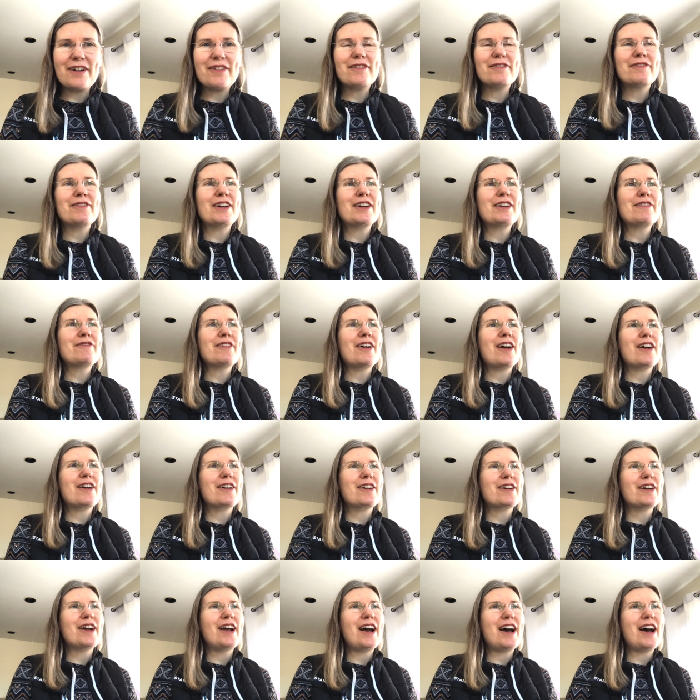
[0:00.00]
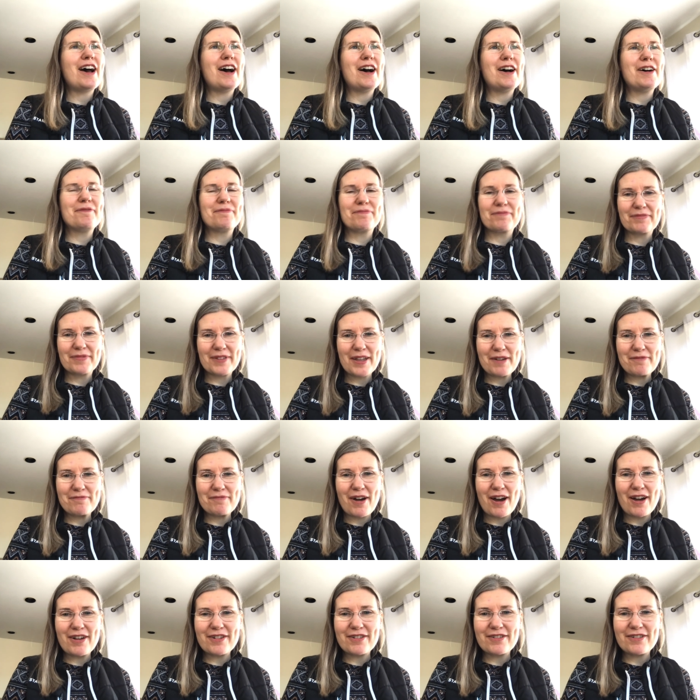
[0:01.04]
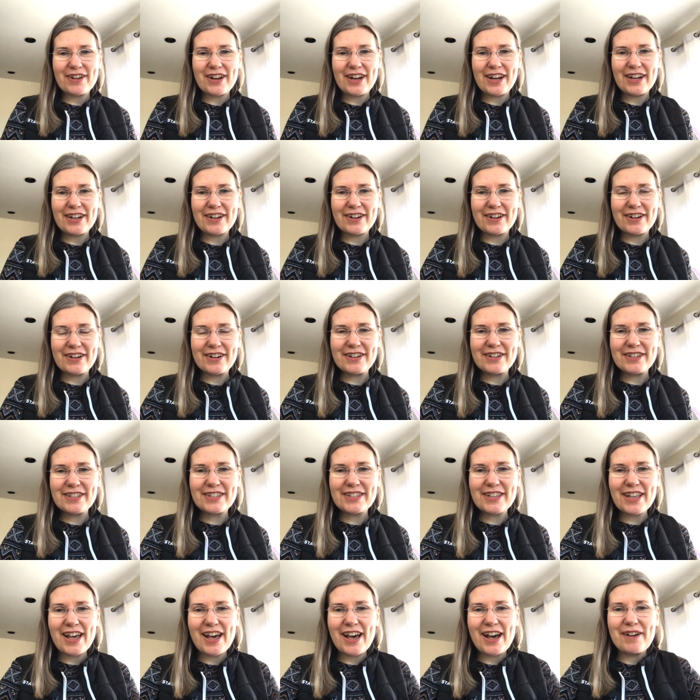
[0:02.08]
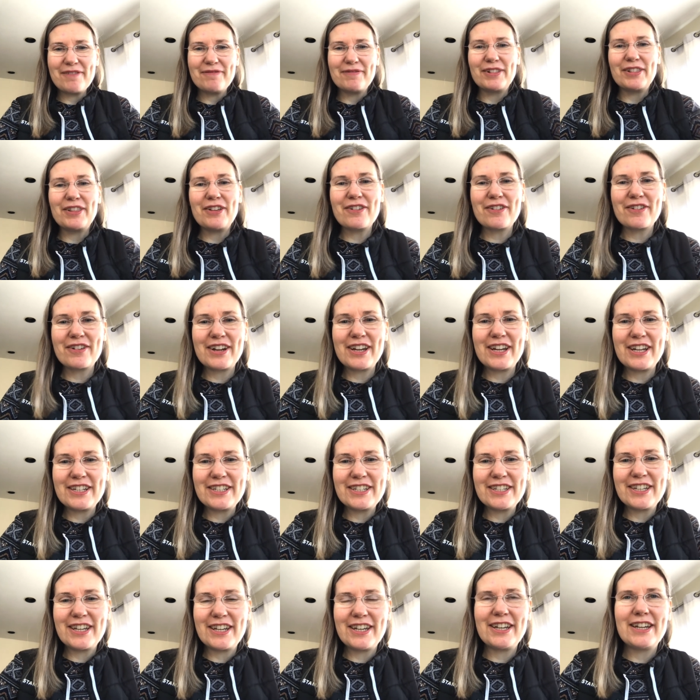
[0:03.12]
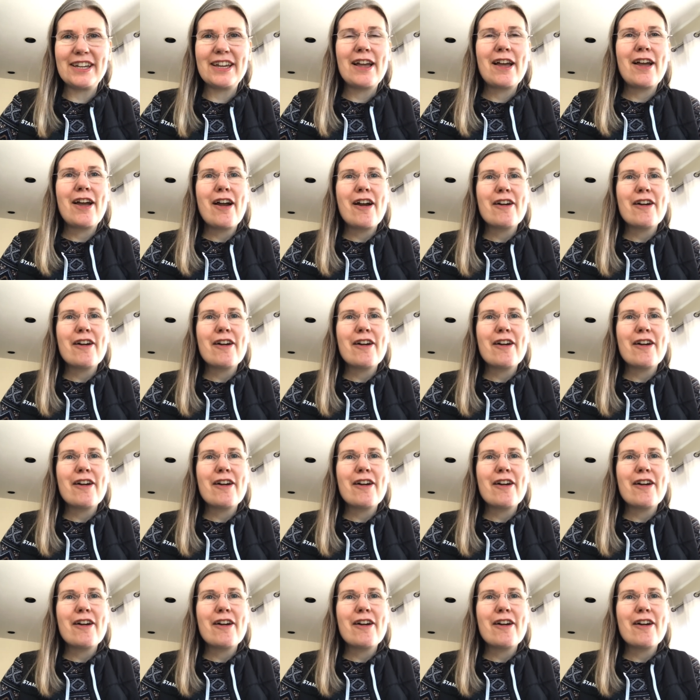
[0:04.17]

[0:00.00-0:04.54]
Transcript: one of our moderators, Lori, she